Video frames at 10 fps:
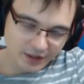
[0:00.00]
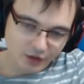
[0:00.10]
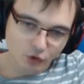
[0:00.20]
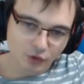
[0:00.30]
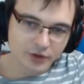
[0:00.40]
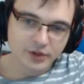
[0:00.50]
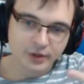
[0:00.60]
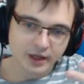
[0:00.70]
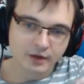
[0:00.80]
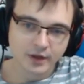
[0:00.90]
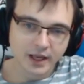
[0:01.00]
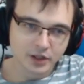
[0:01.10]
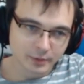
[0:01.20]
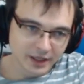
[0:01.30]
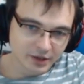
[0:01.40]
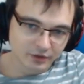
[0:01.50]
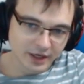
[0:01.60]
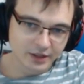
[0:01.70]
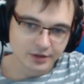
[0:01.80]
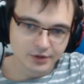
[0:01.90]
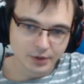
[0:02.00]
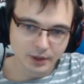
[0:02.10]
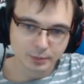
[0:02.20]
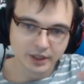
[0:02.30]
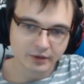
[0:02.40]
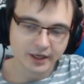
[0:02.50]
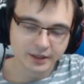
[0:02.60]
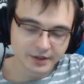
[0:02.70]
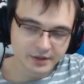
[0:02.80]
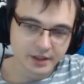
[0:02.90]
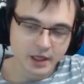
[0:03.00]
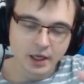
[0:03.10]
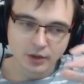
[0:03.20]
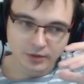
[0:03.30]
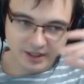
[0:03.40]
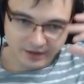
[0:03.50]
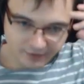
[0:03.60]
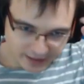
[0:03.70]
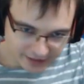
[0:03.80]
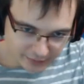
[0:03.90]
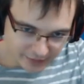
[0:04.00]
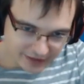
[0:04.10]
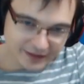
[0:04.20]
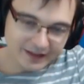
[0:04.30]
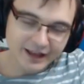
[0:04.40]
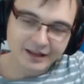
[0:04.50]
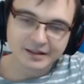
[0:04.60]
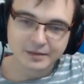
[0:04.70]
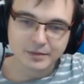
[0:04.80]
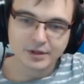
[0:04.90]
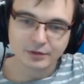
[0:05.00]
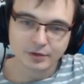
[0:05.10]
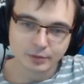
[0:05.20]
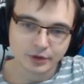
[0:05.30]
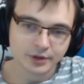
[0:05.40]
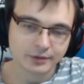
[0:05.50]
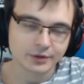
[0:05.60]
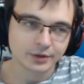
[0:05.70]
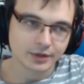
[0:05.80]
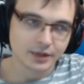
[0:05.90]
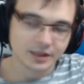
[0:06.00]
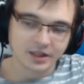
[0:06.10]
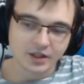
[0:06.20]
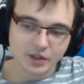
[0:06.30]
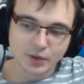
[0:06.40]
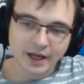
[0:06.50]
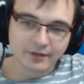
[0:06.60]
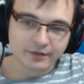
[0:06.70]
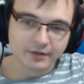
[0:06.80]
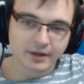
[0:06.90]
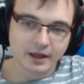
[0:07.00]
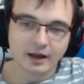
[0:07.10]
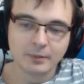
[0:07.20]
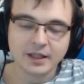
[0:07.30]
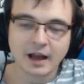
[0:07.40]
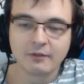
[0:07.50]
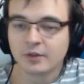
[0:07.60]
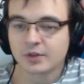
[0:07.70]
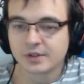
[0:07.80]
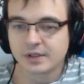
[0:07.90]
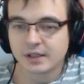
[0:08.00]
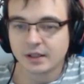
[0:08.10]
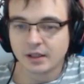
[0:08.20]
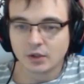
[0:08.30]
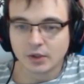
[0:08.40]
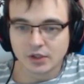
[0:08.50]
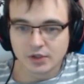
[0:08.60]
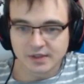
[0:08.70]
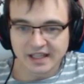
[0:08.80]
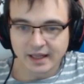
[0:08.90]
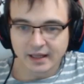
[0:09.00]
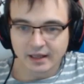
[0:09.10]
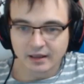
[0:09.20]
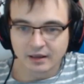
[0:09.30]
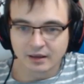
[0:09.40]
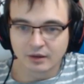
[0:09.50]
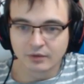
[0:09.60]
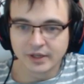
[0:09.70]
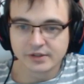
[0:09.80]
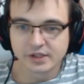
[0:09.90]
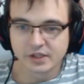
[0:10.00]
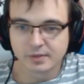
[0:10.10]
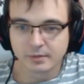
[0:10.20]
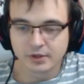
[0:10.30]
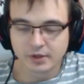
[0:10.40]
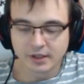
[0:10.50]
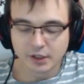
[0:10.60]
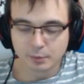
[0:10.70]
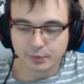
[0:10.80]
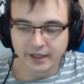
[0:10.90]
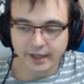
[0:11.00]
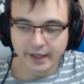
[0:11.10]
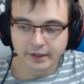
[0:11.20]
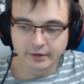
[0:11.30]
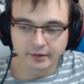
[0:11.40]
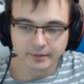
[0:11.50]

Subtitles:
or you need to have 8 mana, right? So you can play Reckless, you need to have 8 mana and a minion on board you want to cube. You have, I mean, obviously you can just Reckless Experimenter and then play Egg,